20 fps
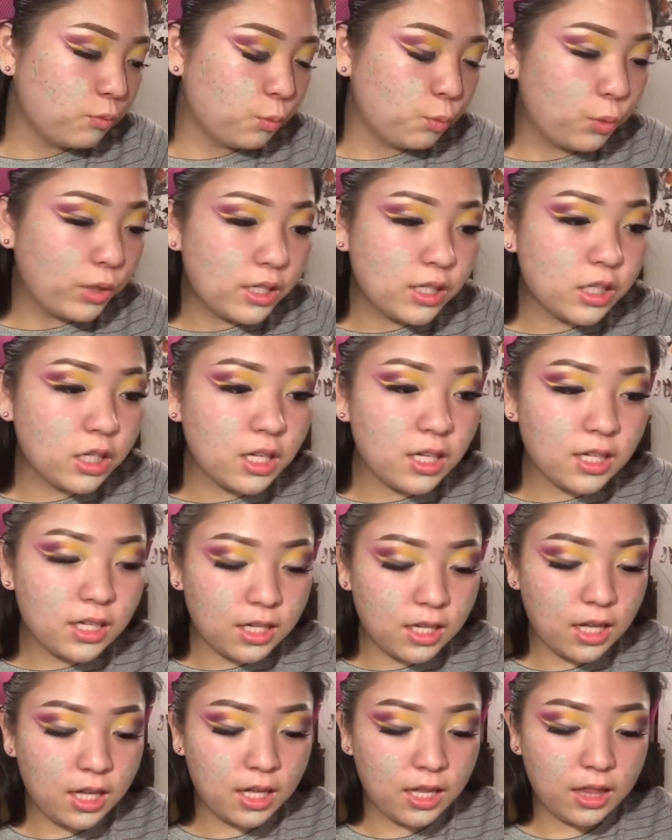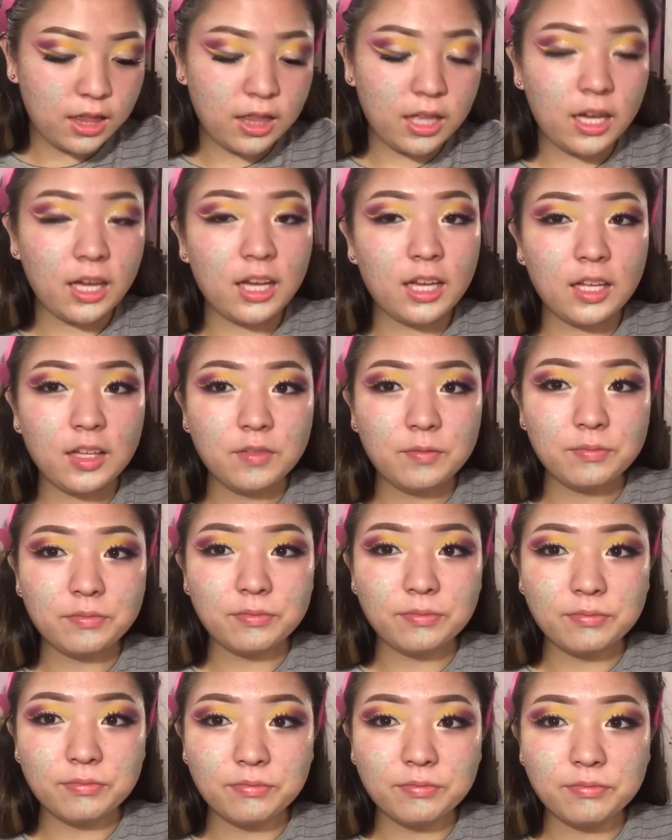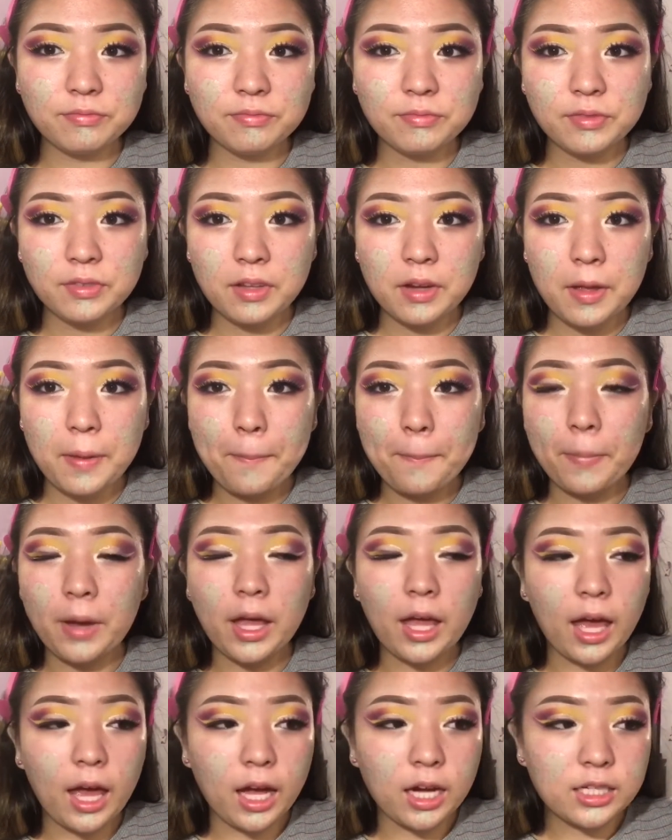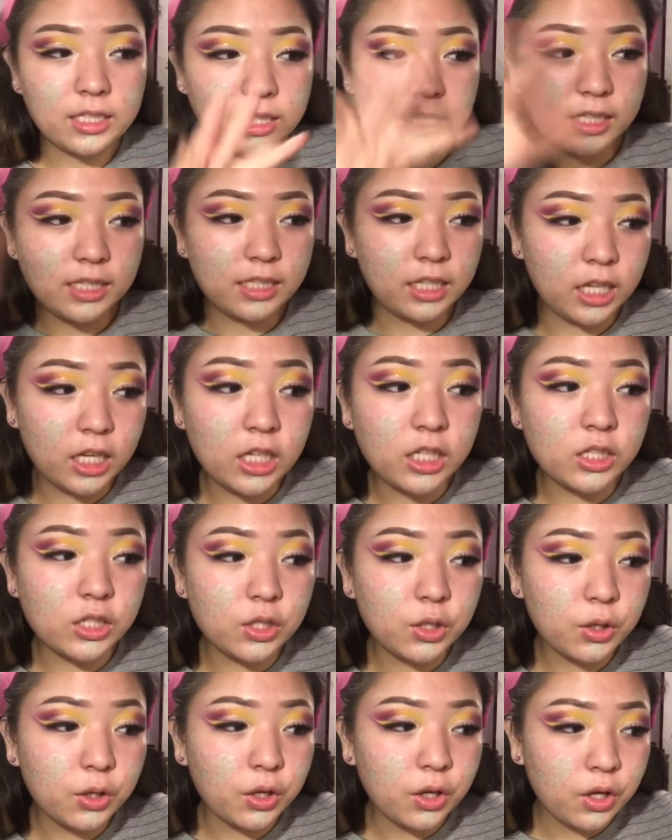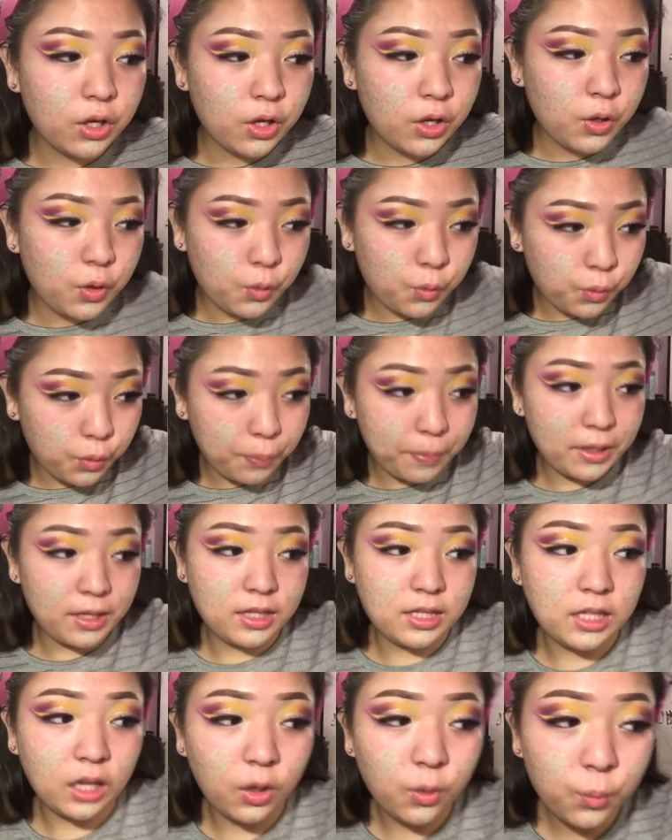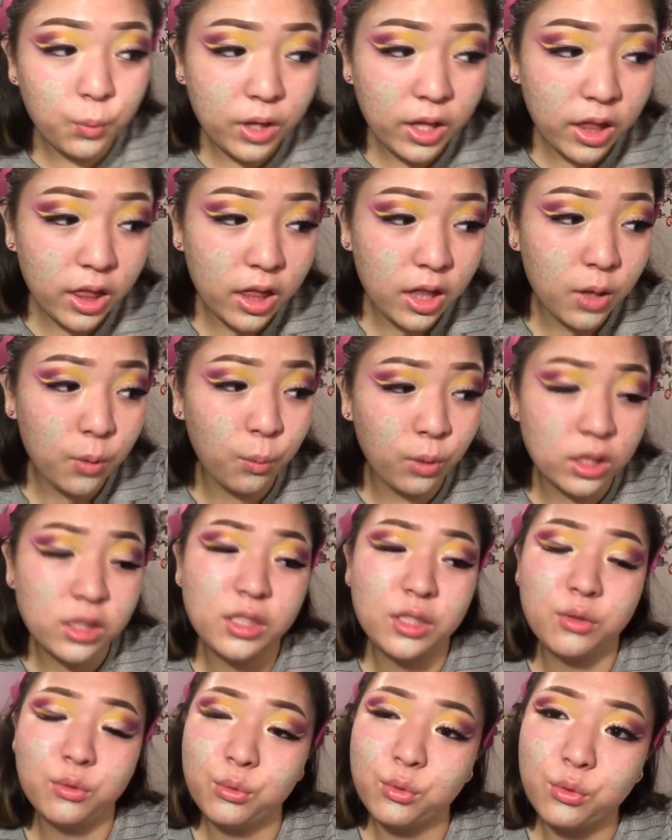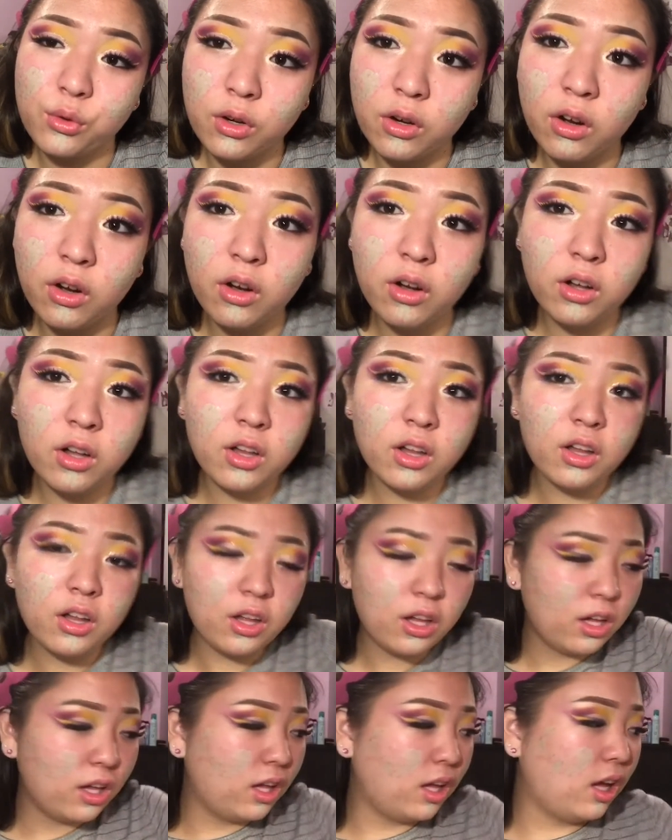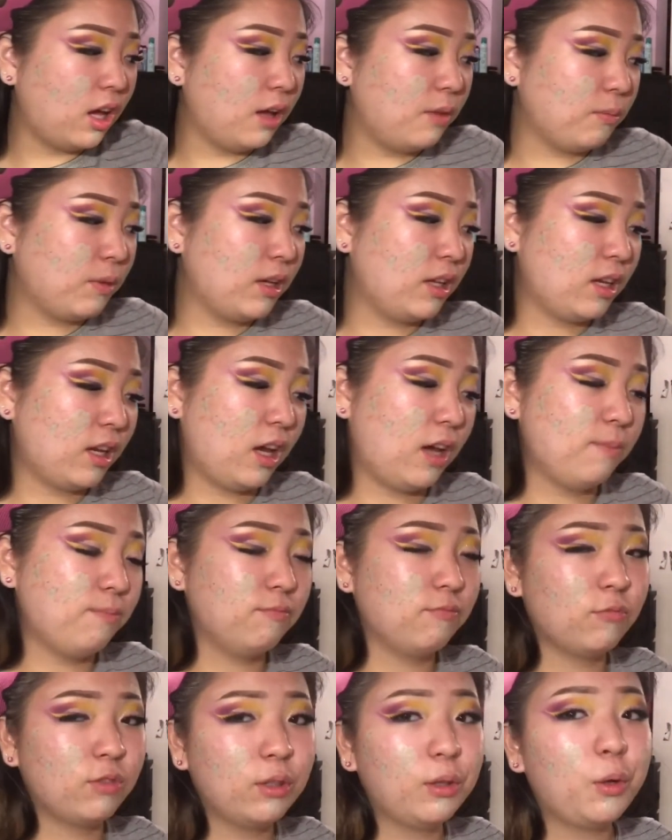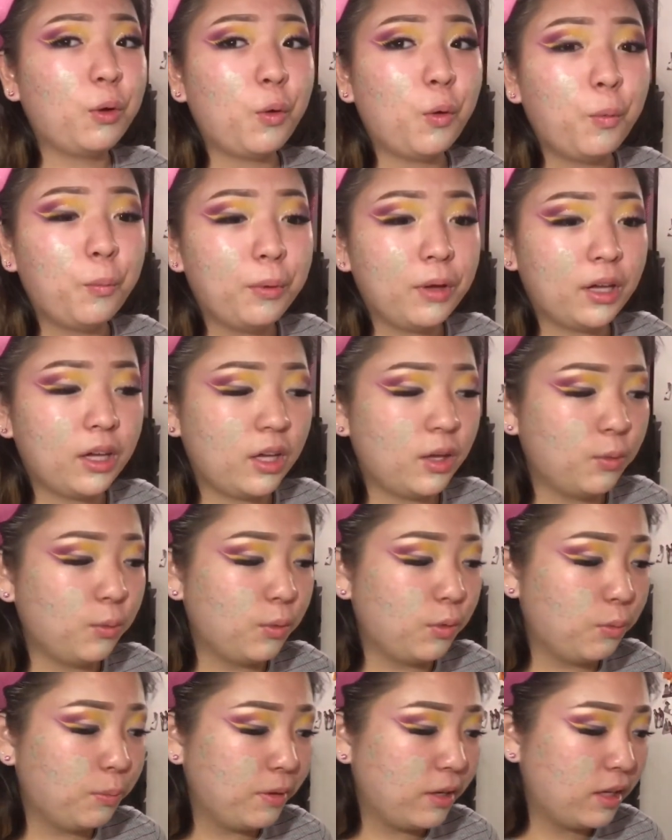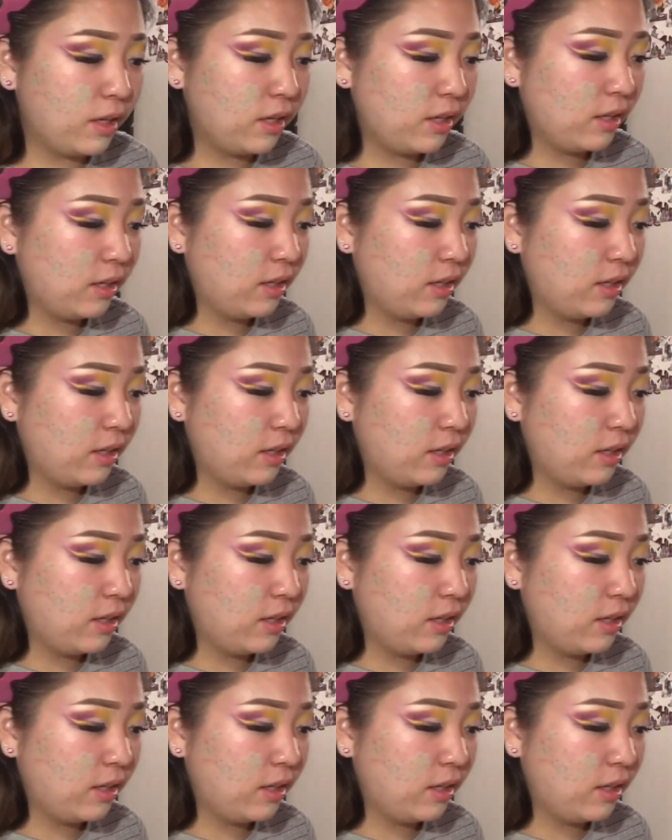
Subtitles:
wishing that my acne stage will be done with once and for all. I mean, I'm really hoping it will be.